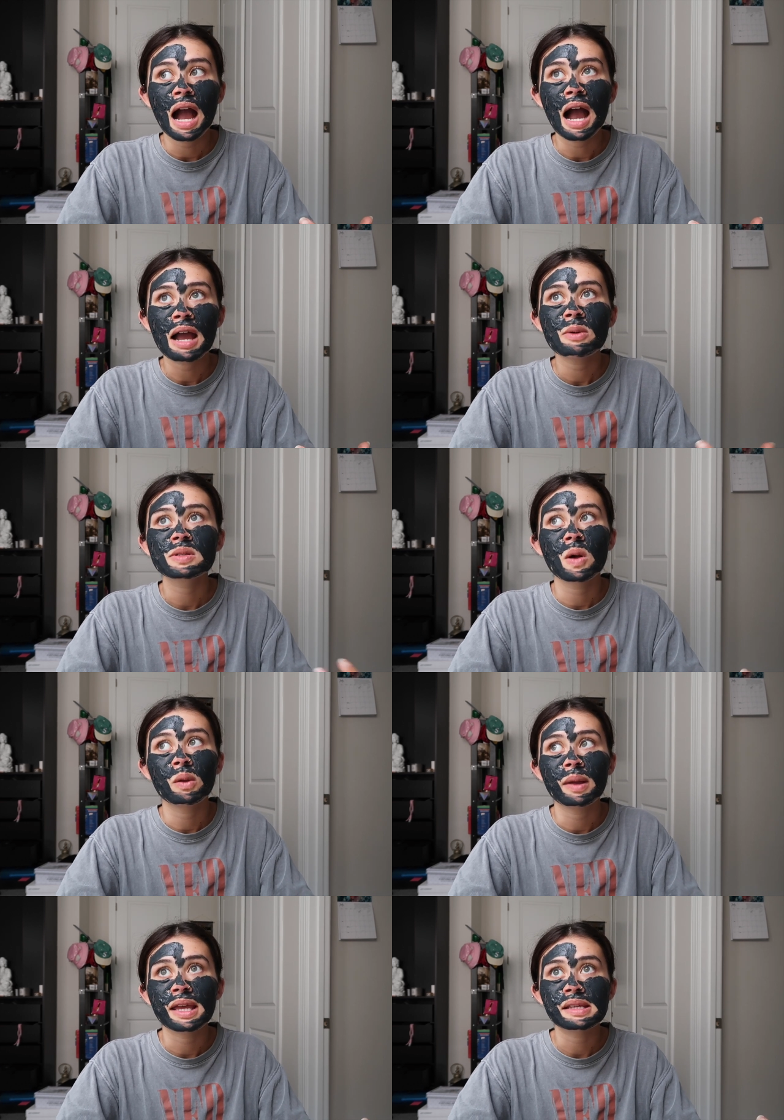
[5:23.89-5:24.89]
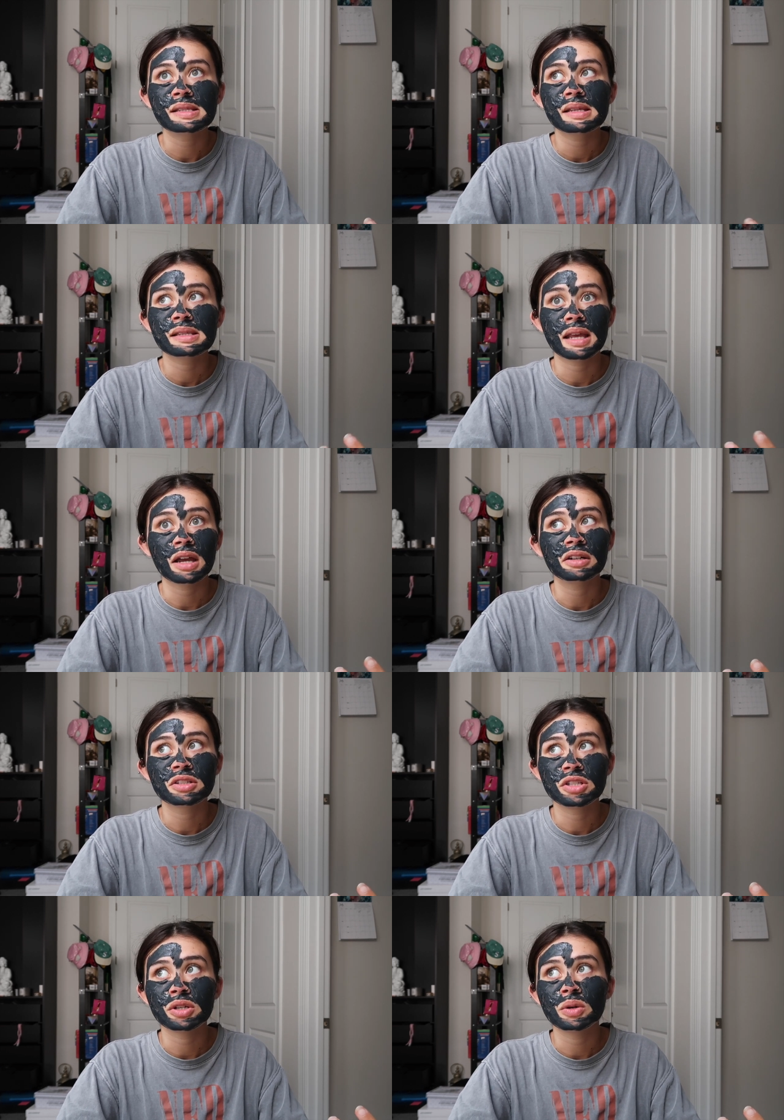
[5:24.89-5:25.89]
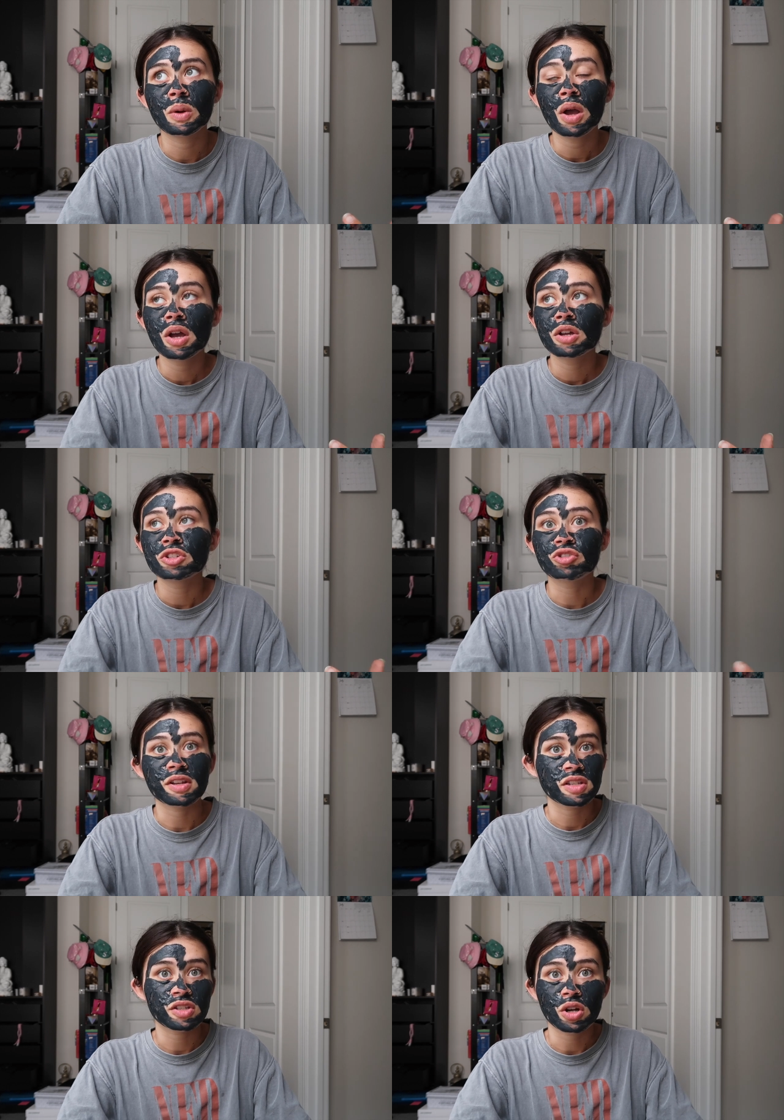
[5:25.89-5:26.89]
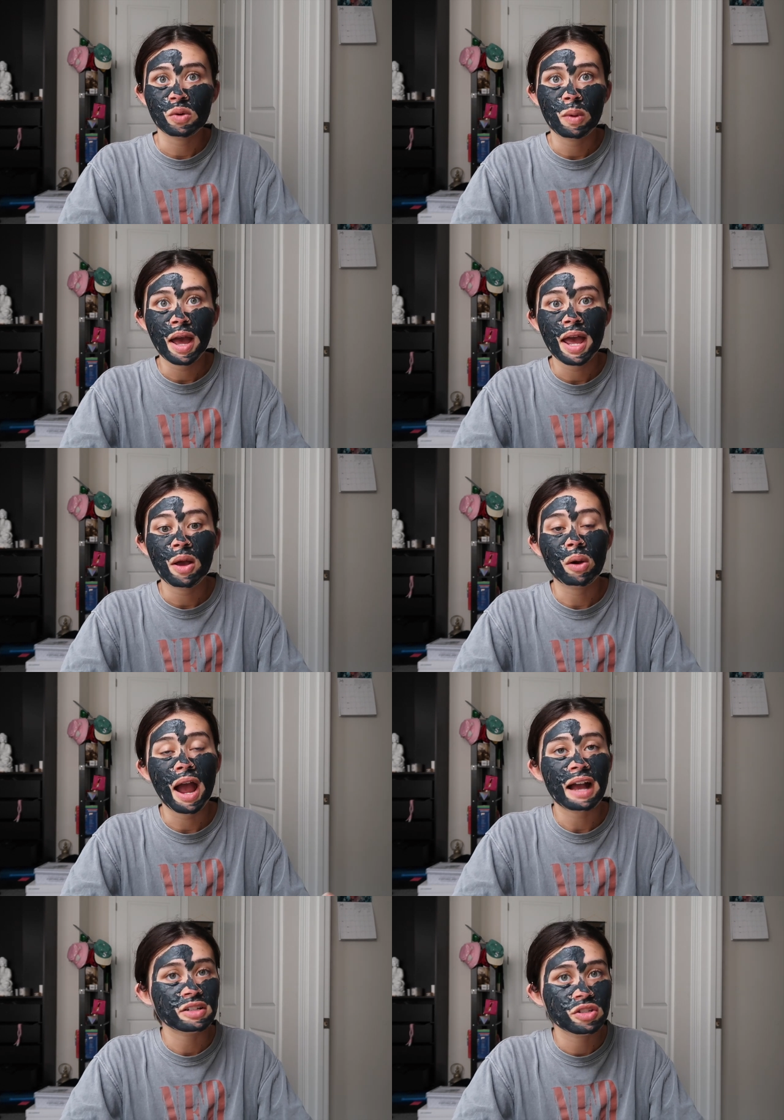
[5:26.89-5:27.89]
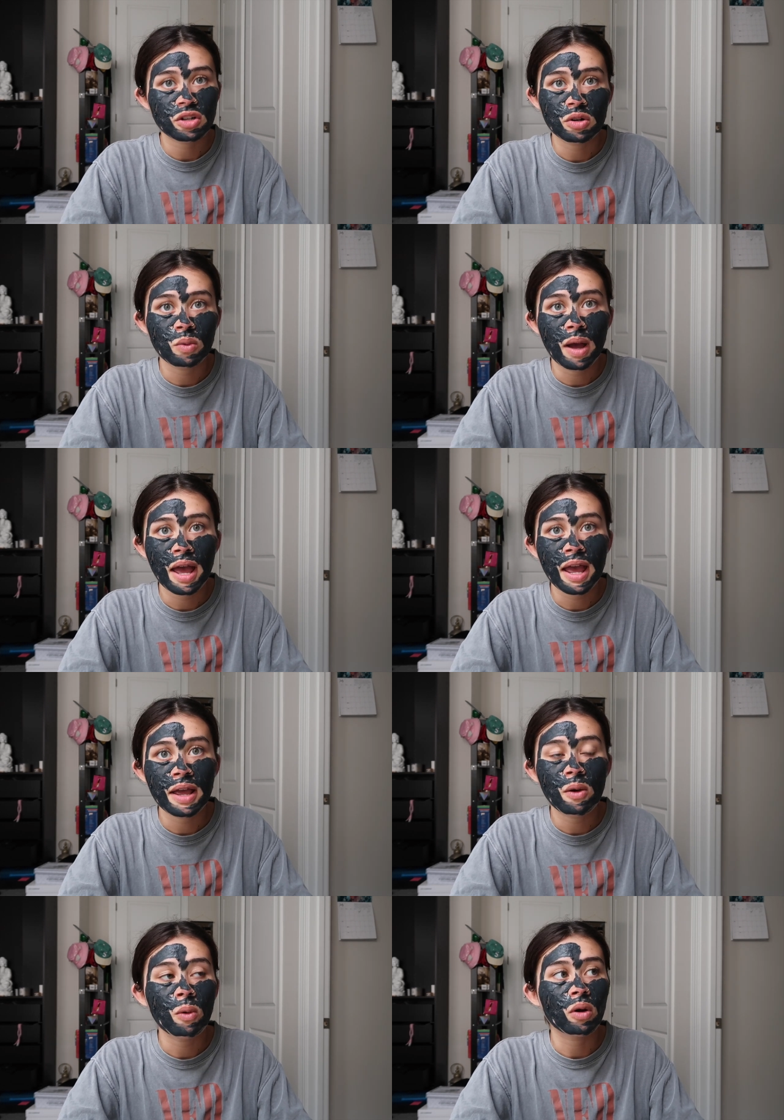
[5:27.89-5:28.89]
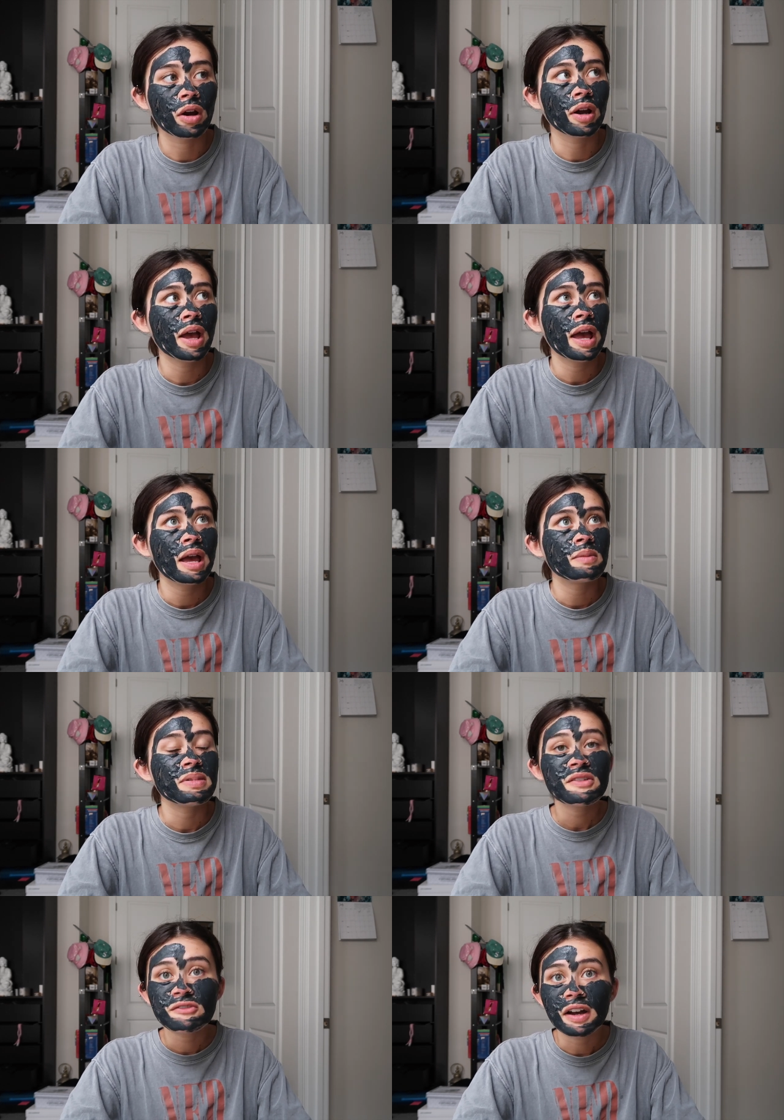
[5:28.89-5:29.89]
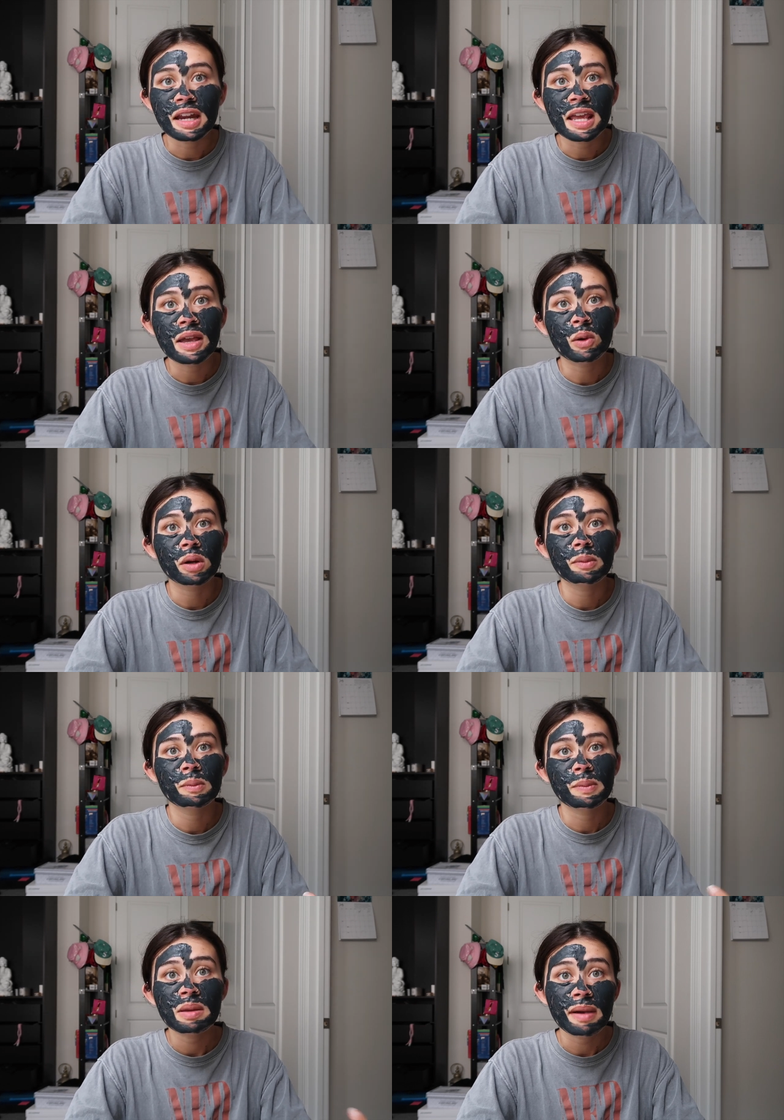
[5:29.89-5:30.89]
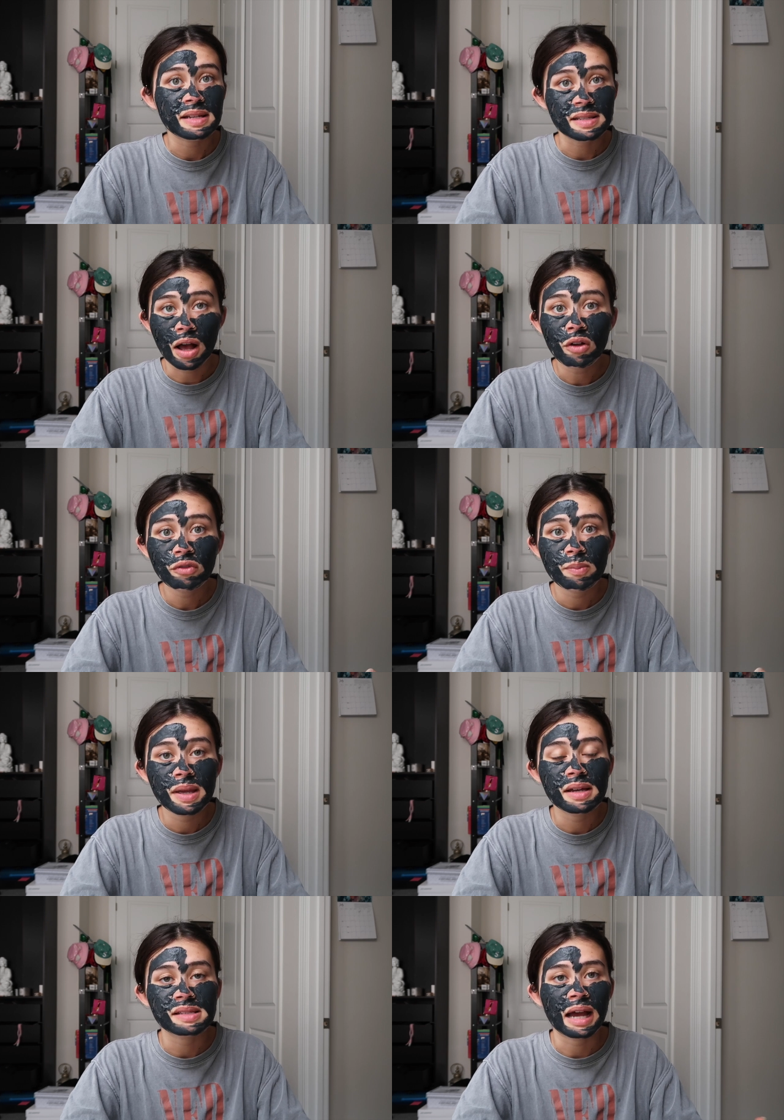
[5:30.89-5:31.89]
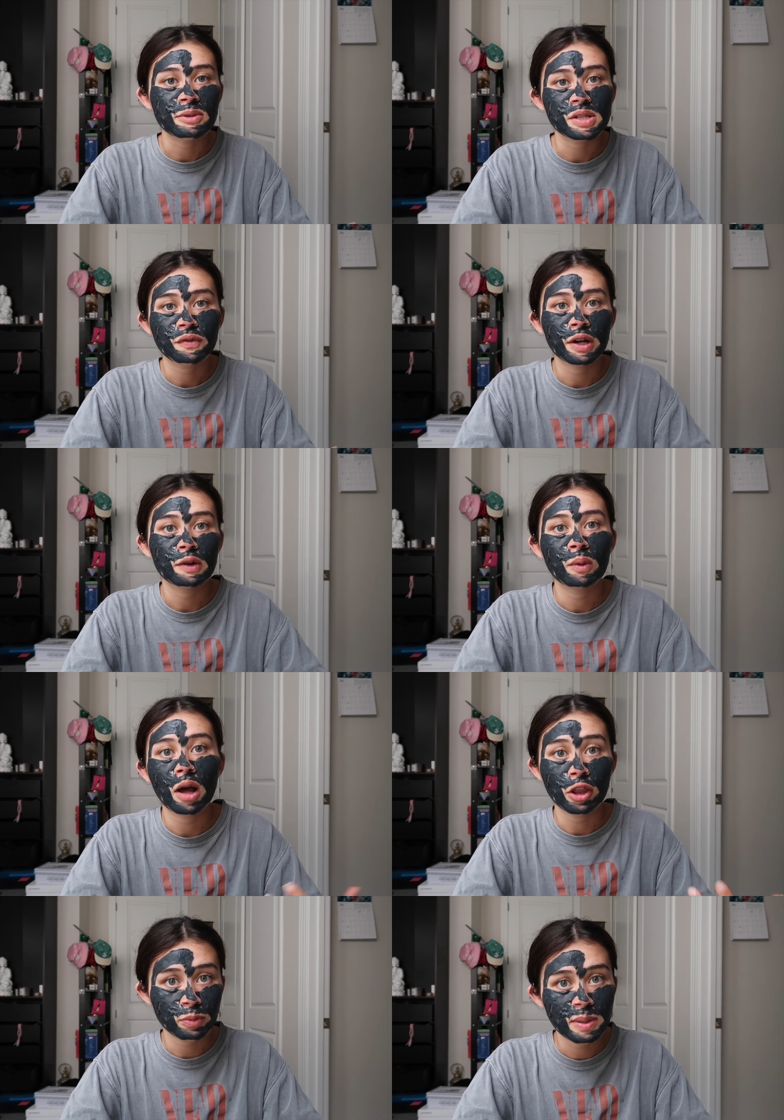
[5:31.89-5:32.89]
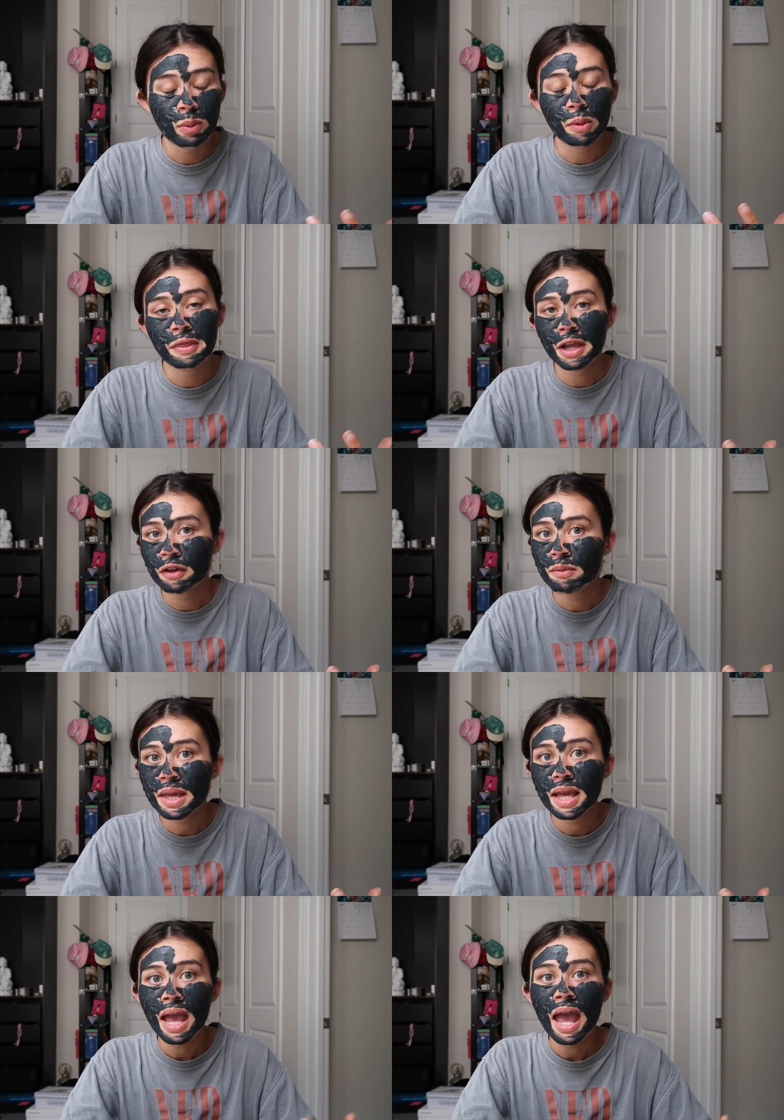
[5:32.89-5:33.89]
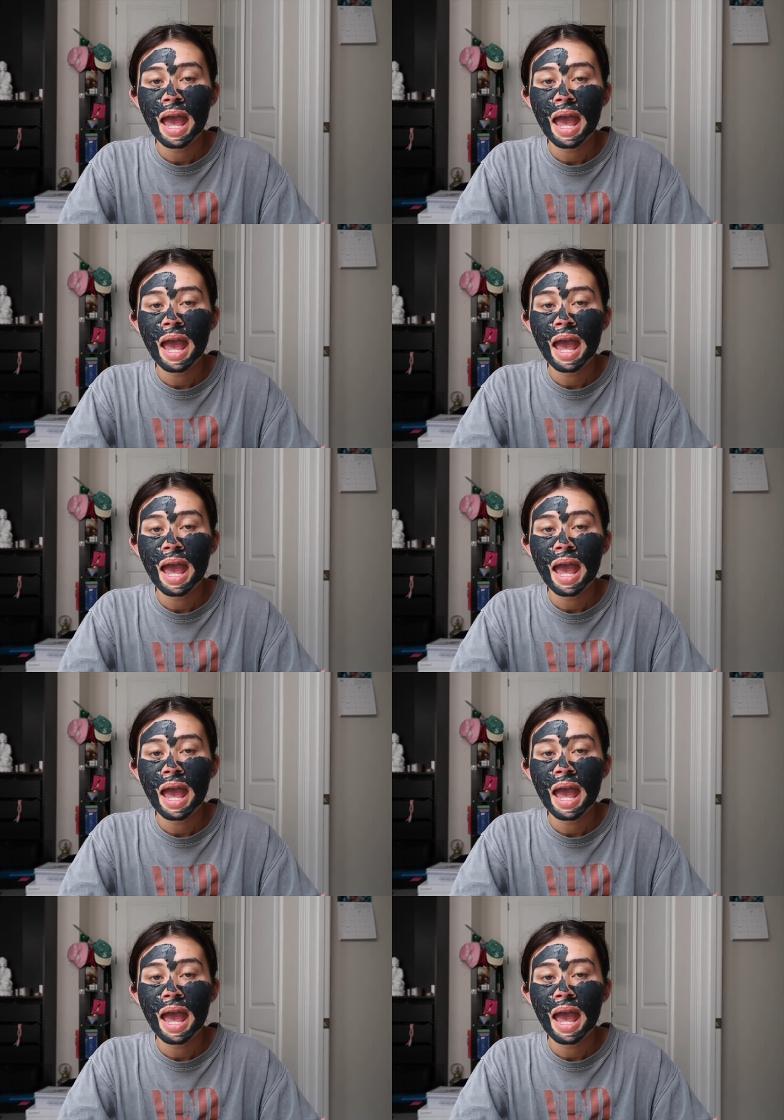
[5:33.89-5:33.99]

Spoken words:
I was always scared to dress a certain way or act a certain way or be funny or be myself because I was afraid of what other people would think of me,